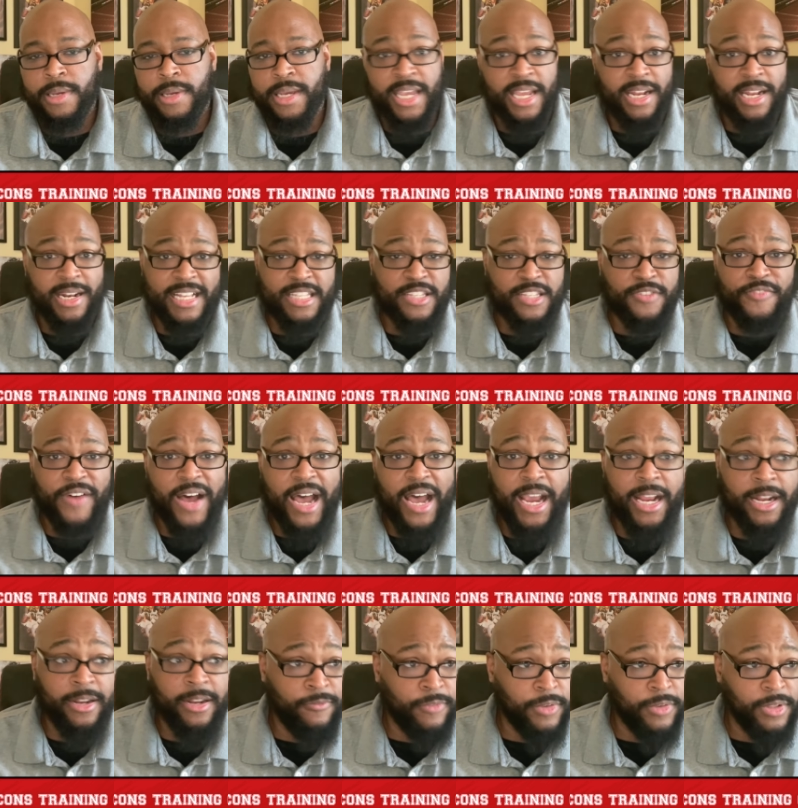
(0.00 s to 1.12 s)
Again, that's
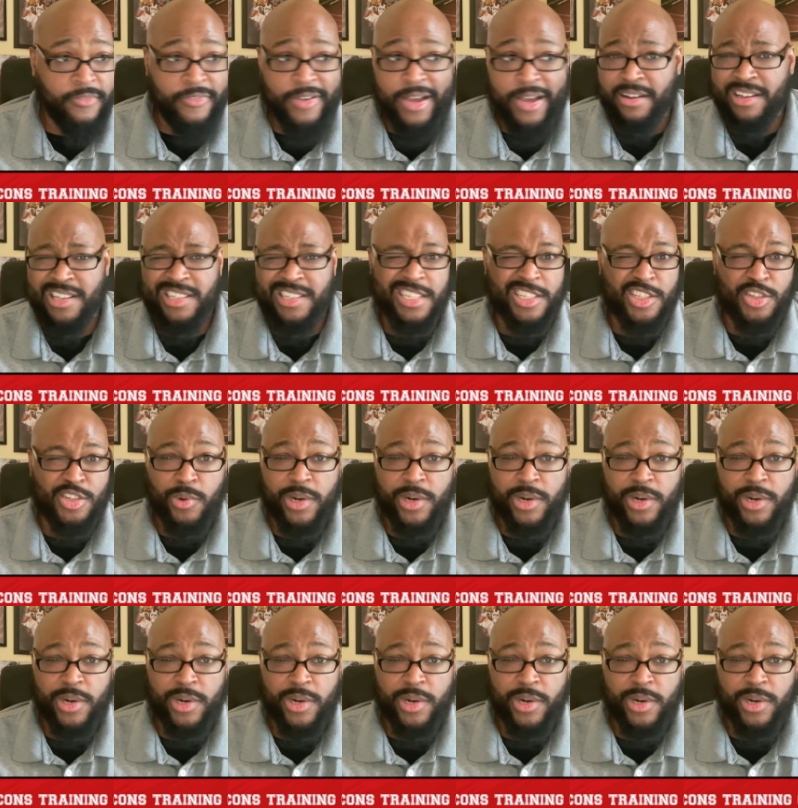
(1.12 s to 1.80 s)
fine for the Falcons in